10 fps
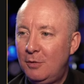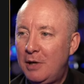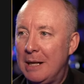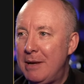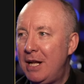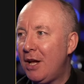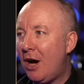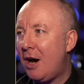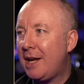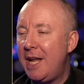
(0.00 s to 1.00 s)
We're going to be
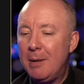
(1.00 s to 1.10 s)
larking